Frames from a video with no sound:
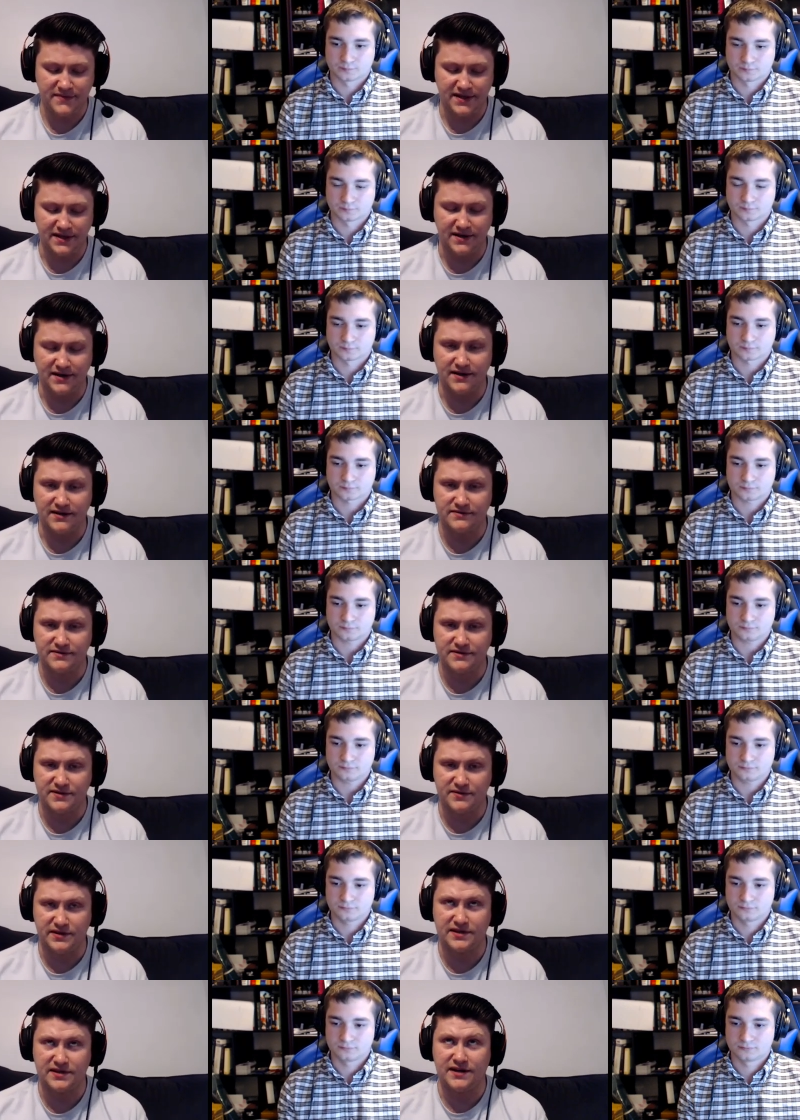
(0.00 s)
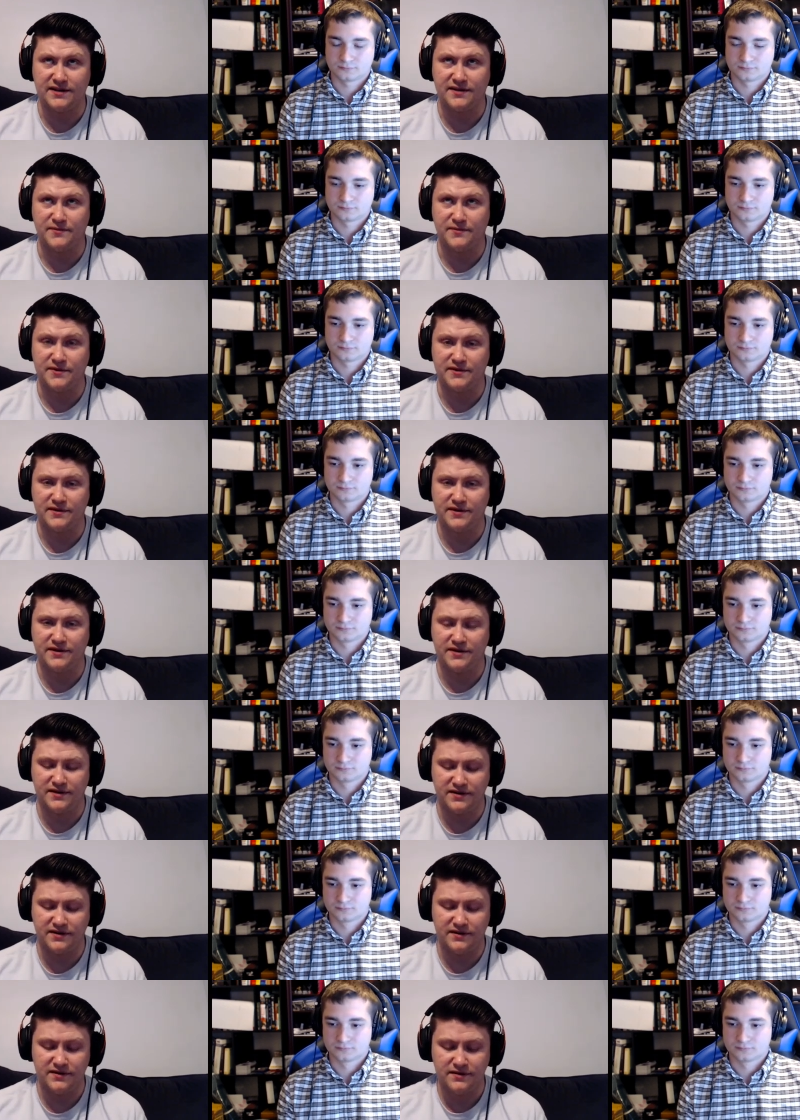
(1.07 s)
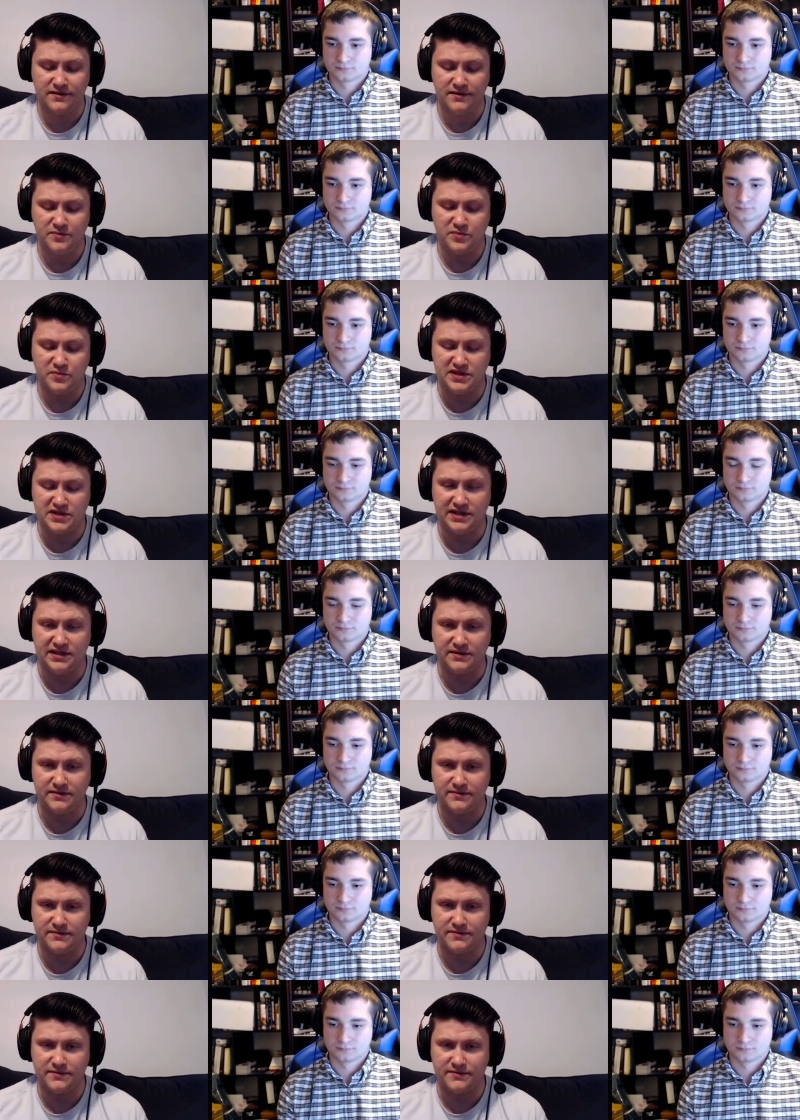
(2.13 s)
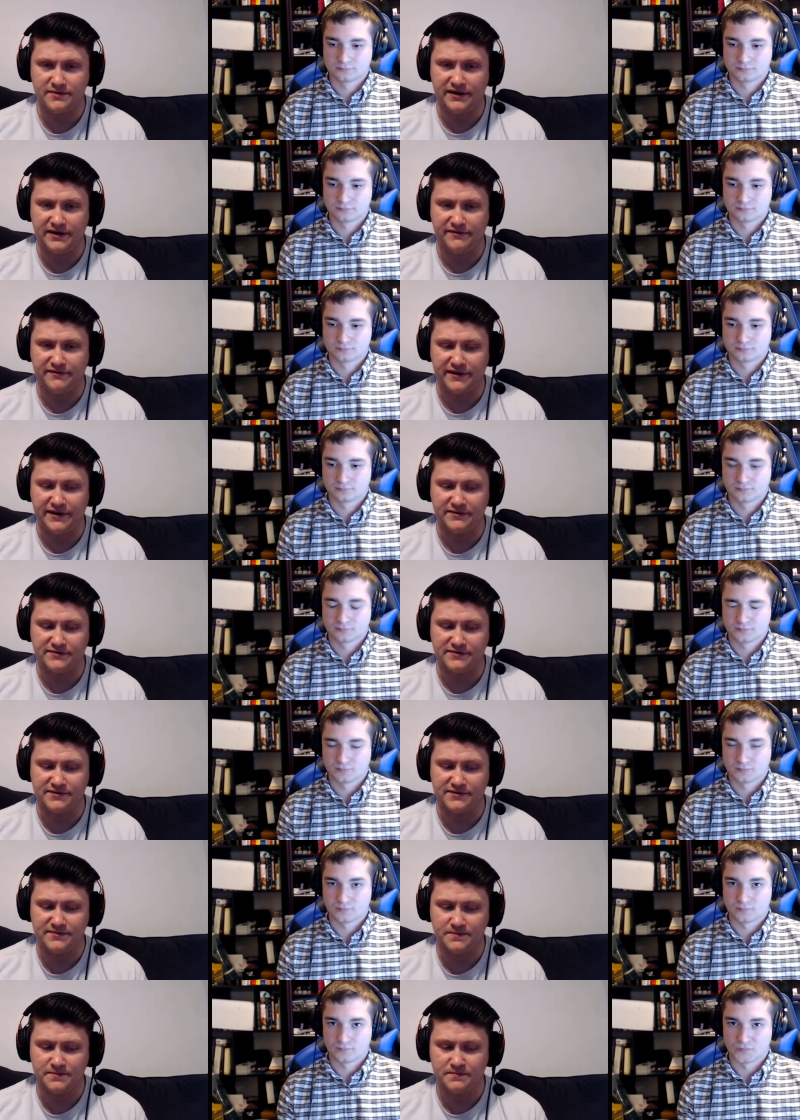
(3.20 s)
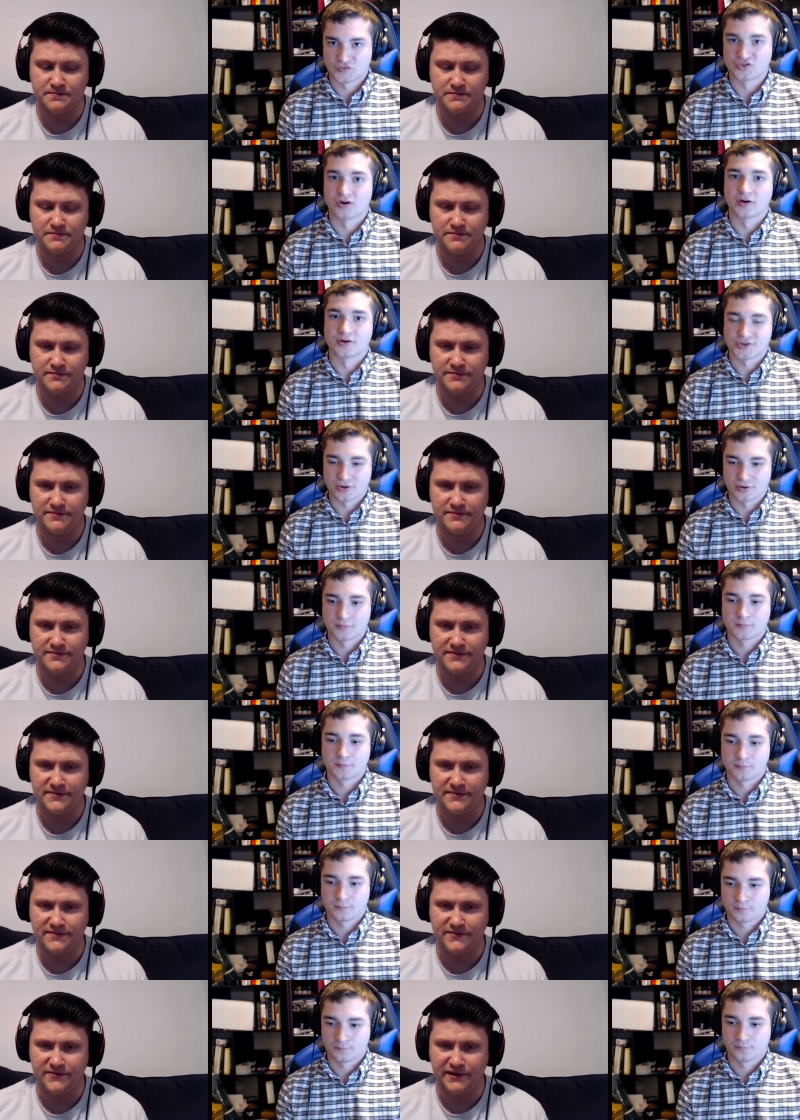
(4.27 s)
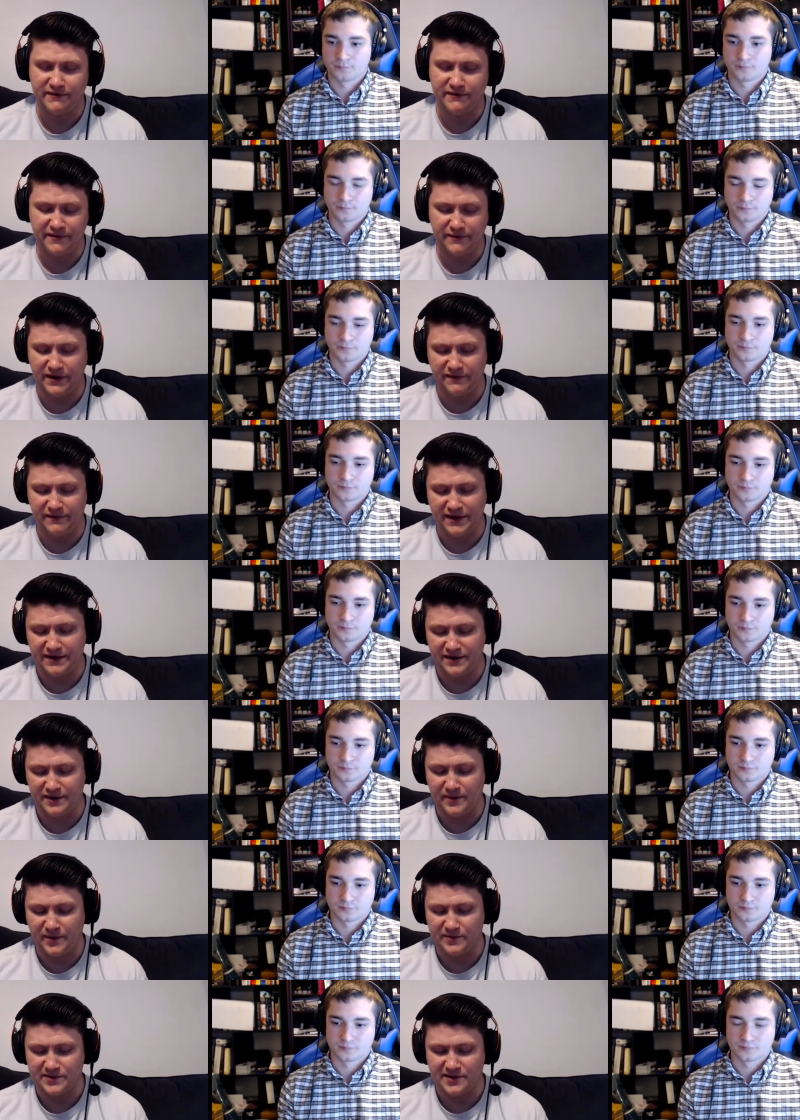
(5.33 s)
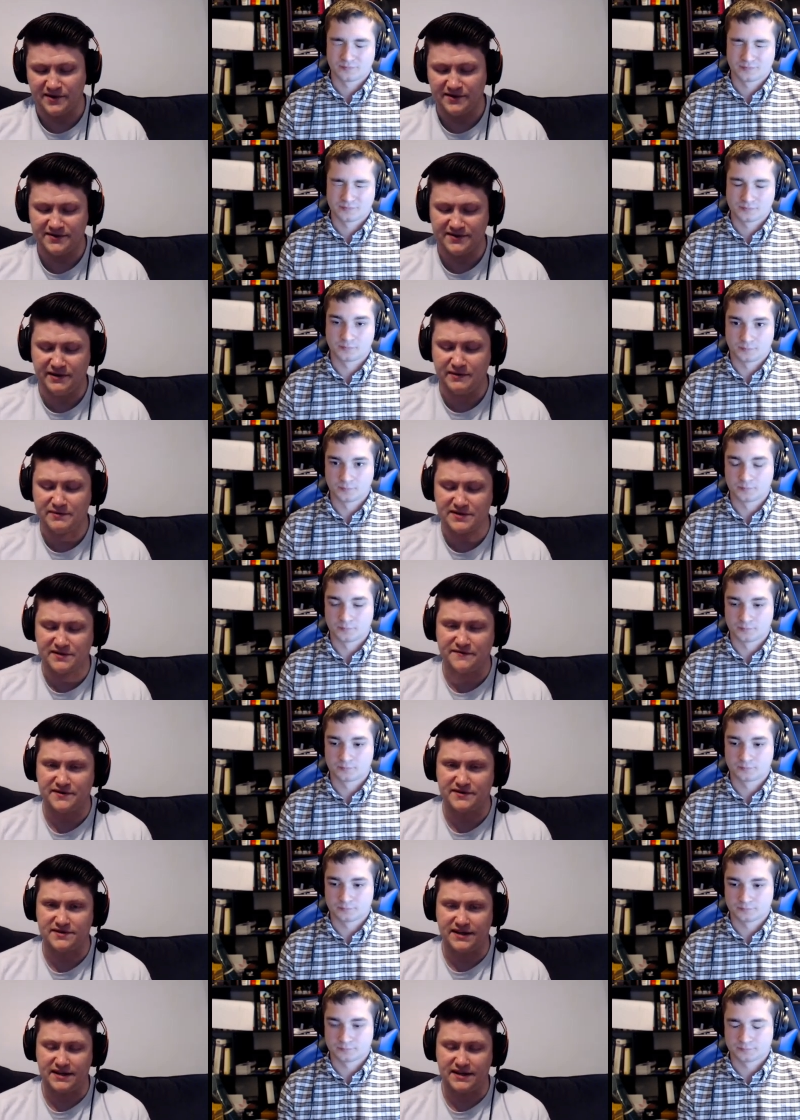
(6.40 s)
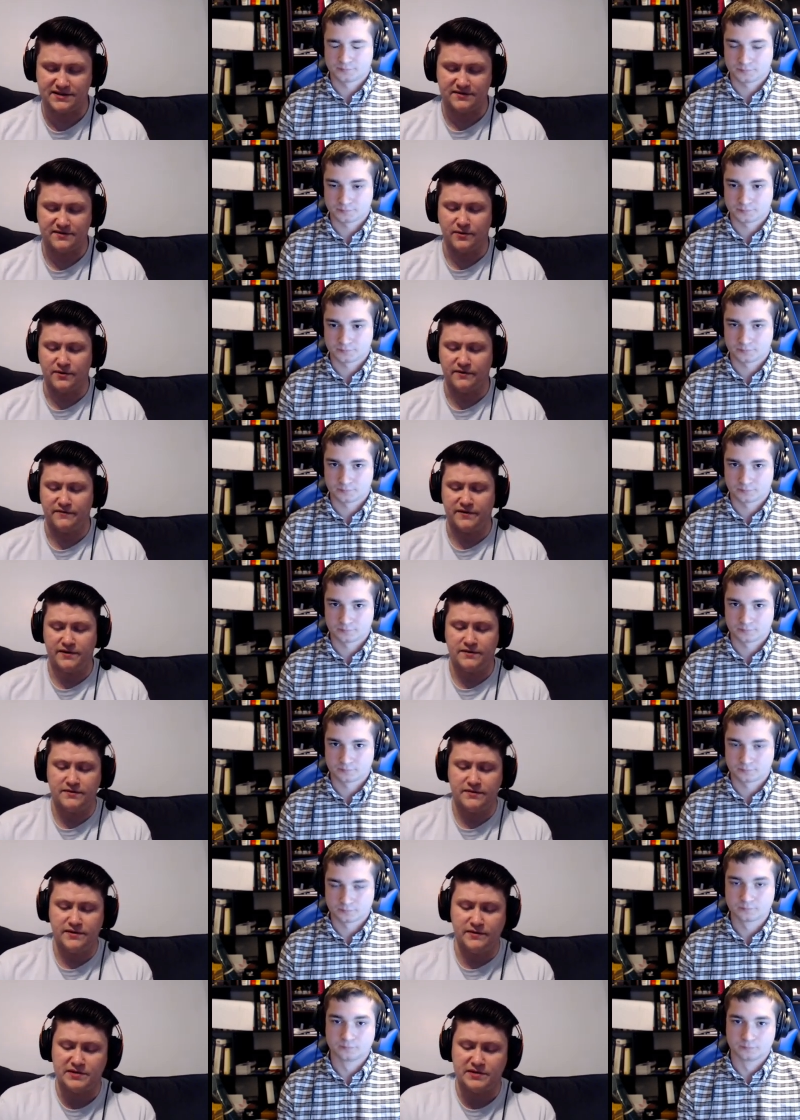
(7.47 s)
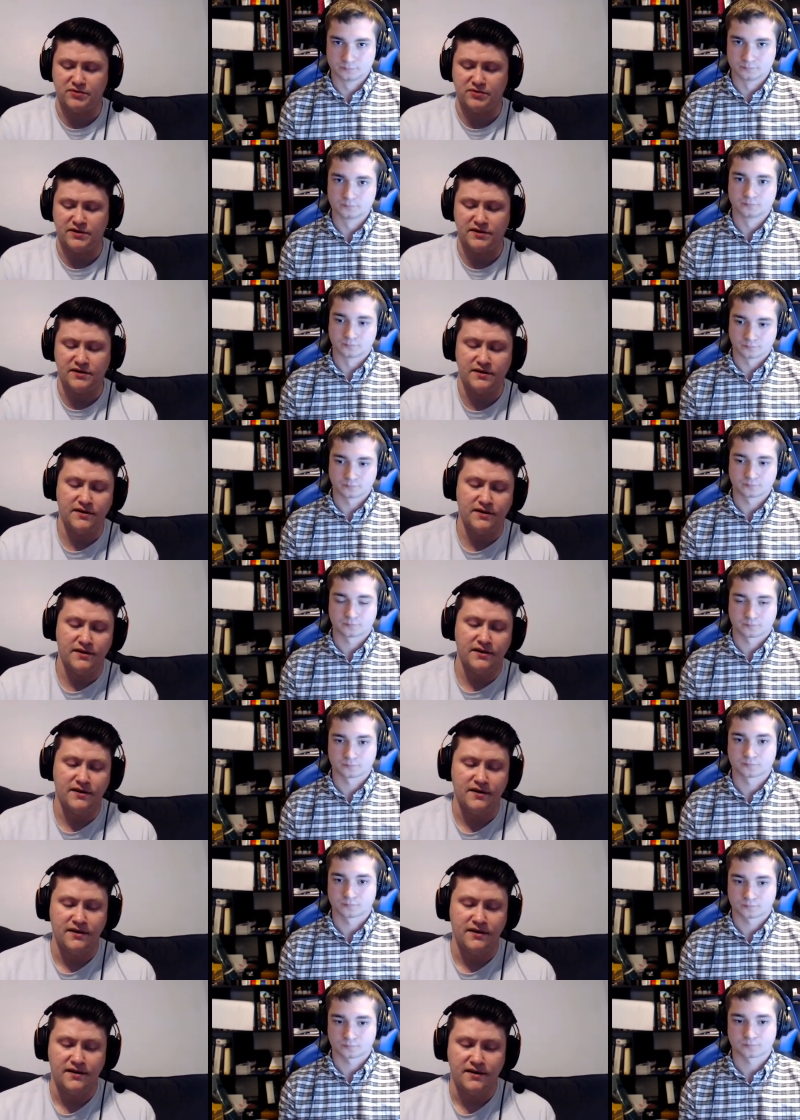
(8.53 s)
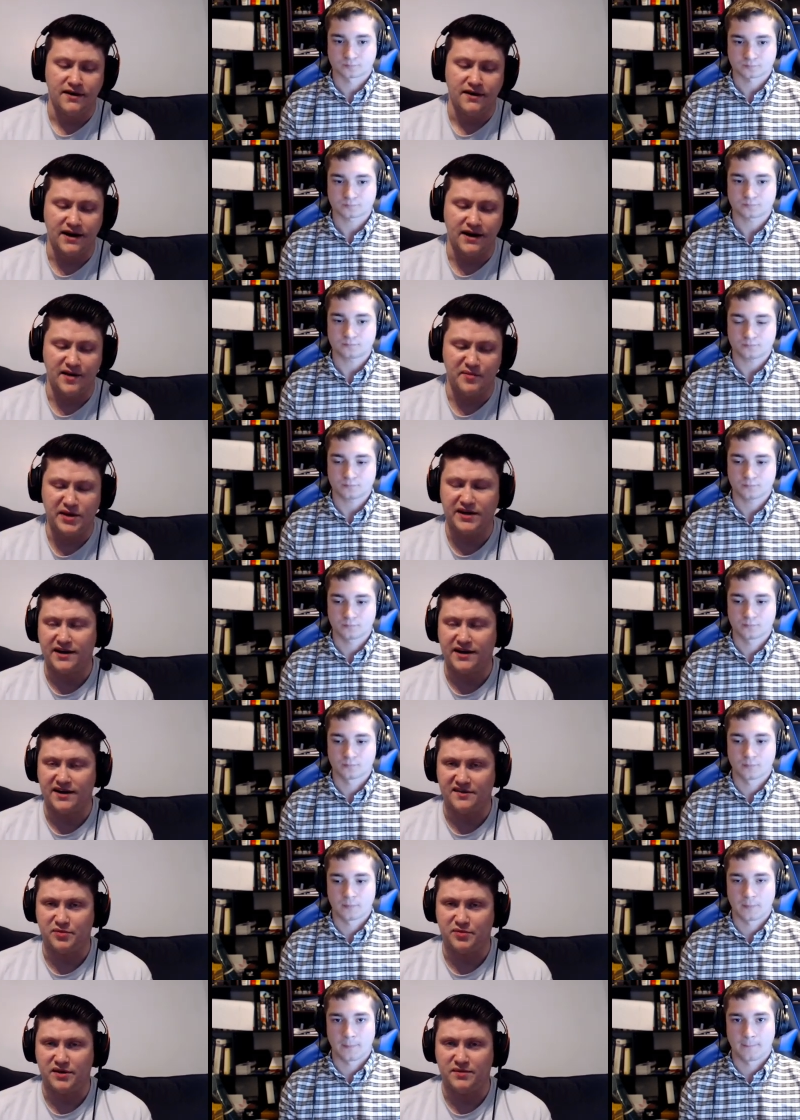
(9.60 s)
Speaker 1: Uh, so he's the guy that won the Petite Grand Finals. Sure, sure. Whatever, whatever that tournament was called. So he was the first national qualified U.S. Mm-hmm. player. Uh, and me and Kyle have played